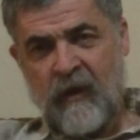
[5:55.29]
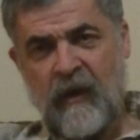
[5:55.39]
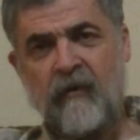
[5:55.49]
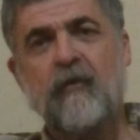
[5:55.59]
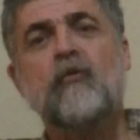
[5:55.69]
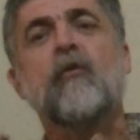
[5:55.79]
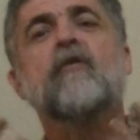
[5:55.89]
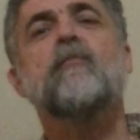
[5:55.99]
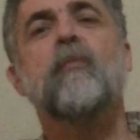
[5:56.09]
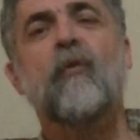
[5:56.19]
and to
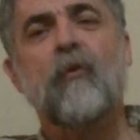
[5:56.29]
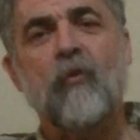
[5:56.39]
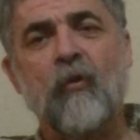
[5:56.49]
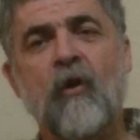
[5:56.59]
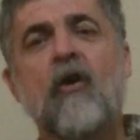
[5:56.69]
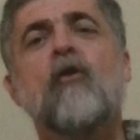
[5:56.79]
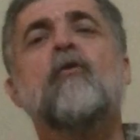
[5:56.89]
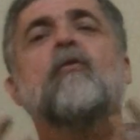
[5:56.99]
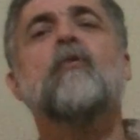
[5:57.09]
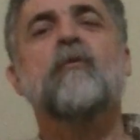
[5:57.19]
explore
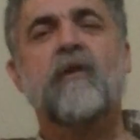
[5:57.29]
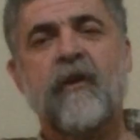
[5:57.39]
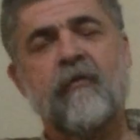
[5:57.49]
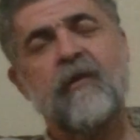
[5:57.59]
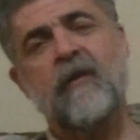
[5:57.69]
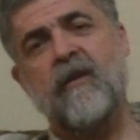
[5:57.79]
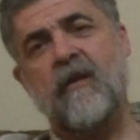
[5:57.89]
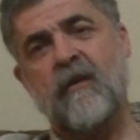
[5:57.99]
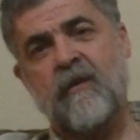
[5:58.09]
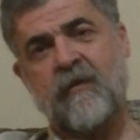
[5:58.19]
who they really
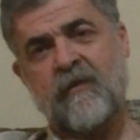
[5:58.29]
are.